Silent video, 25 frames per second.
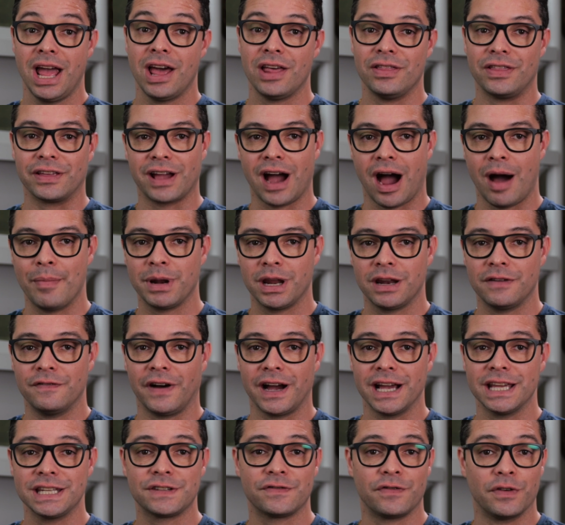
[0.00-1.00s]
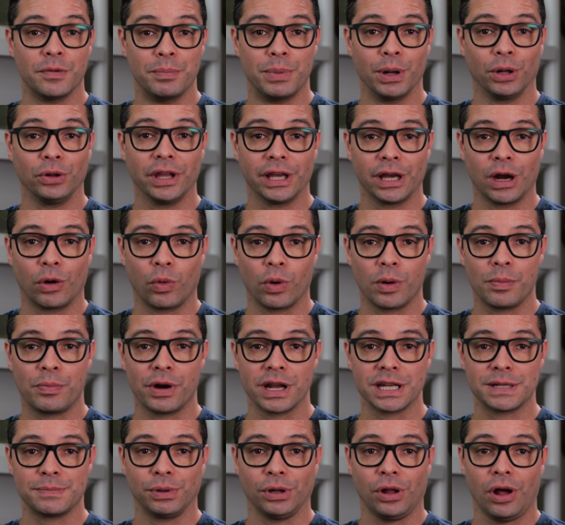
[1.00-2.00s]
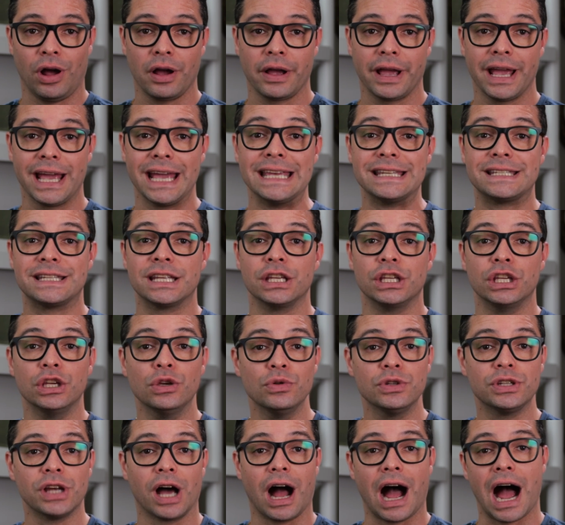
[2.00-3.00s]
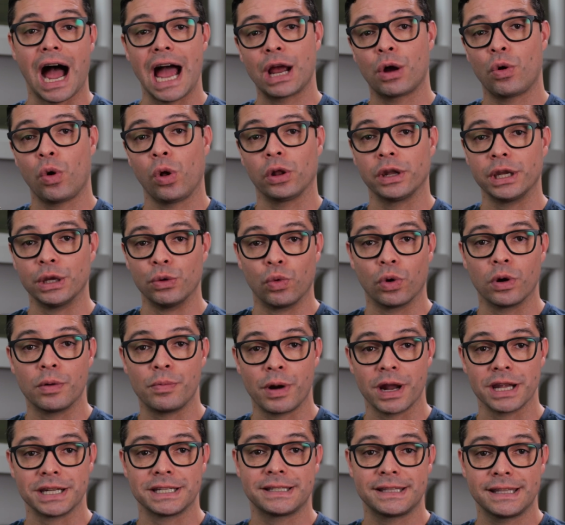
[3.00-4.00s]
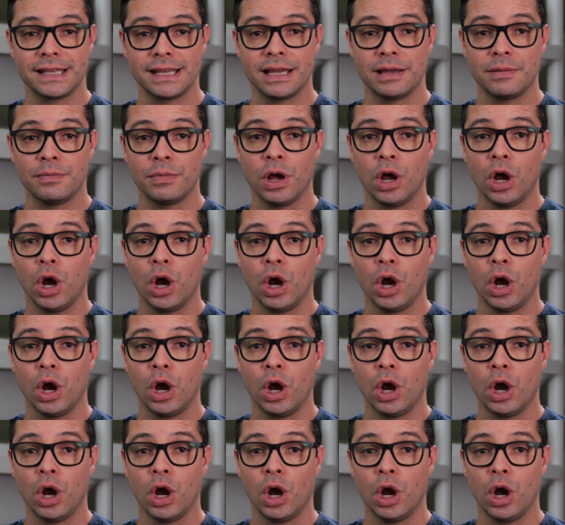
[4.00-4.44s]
The common advice for building a WordPress blog is to use a high-quality WordPress theme